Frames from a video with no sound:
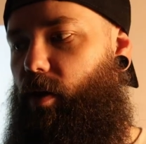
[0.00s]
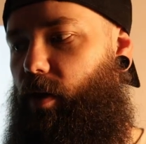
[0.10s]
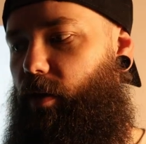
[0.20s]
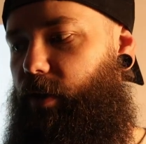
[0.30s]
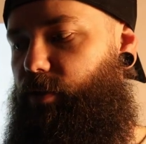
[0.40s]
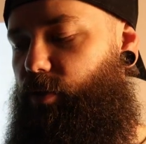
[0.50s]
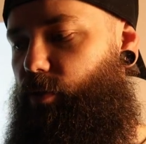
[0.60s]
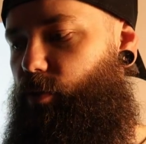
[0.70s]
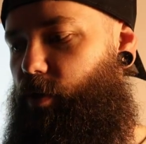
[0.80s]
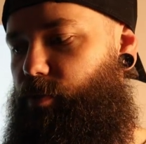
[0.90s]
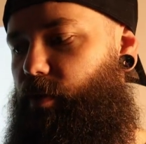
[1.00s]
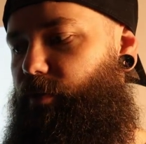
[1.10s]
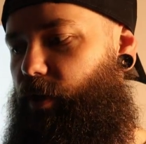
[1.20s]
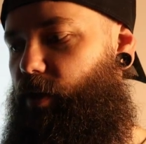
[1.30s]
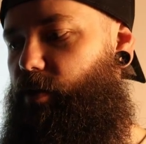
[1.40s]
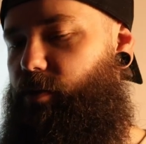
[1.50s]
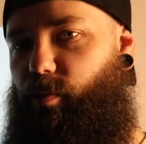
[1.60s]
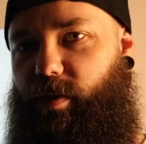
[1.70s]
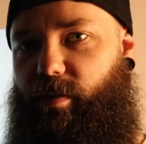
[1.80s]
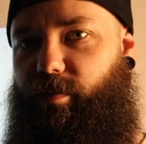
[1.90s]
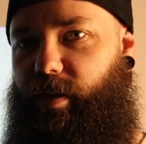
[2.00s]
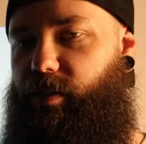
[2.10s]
I like to watch my videos once I've